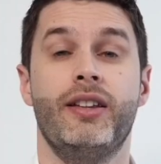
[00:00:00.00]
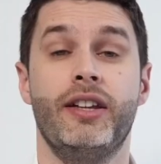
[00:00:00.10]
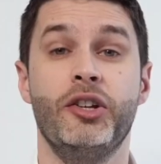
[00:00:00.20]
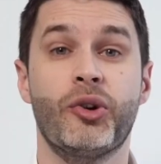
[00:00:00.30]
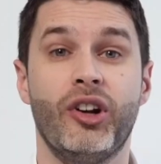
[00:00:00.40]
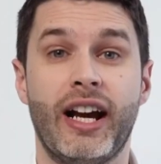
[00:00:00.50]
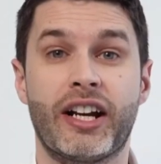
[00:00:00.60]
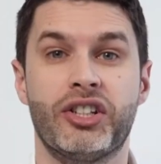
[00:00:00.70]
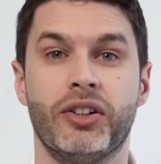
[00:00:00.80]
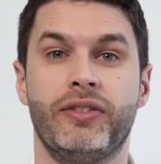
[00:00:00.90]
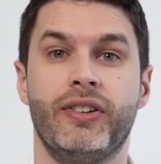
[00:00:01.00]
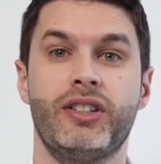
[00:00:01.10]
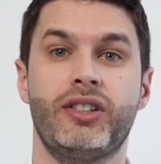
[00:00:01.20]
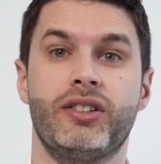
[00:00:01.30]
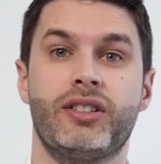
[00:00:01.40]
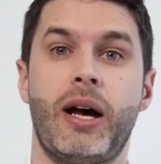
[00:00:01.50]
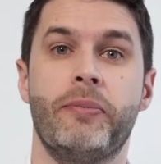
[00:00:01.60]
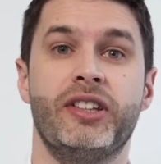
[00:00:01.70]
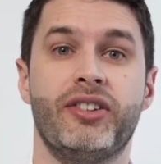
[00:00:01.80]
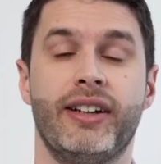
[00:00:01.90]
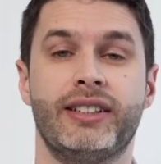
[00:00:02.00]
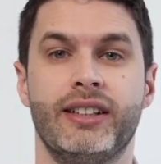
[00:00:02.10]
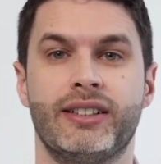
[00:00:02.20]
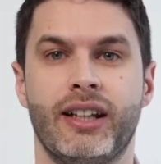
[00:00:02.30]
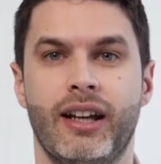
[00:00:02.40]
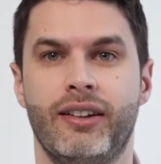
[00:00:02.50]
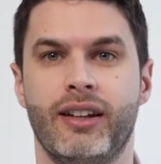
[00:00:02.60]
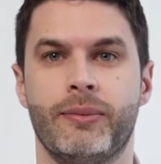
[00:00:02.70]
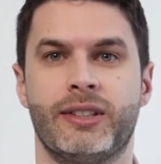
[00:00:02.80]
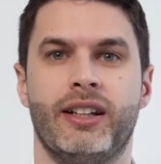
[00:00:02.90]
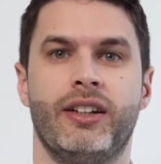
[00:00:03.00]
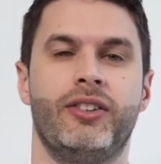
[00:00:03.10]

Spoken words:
The new collection features some interesting style themes and